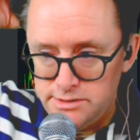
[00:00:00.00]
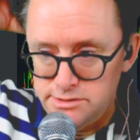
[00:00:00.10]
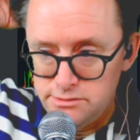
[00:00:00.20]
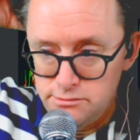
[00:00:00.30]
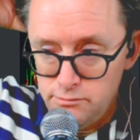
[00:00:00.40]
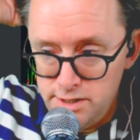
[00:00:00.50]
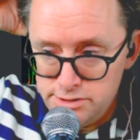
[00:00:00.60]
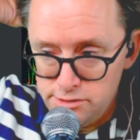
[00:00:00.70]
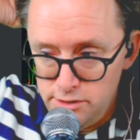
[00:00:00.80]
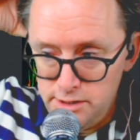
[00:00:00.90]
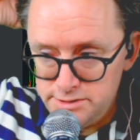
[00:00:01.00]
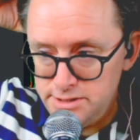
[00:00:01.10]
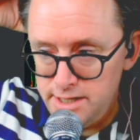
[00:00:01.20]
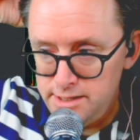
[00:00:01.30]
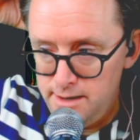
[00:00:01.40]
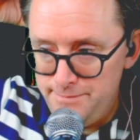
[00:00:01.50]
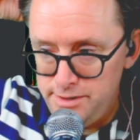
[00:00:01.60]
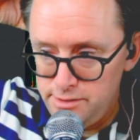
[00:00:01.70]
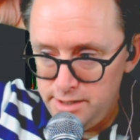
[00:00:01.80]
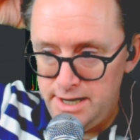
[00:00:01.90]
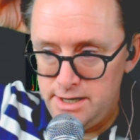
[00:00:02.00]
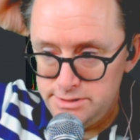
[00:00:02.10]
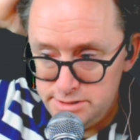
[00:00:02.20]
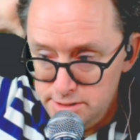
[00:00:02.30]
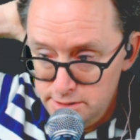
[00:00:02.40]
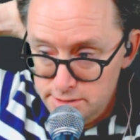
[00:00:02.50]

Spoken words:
do once you're all set up and your accounts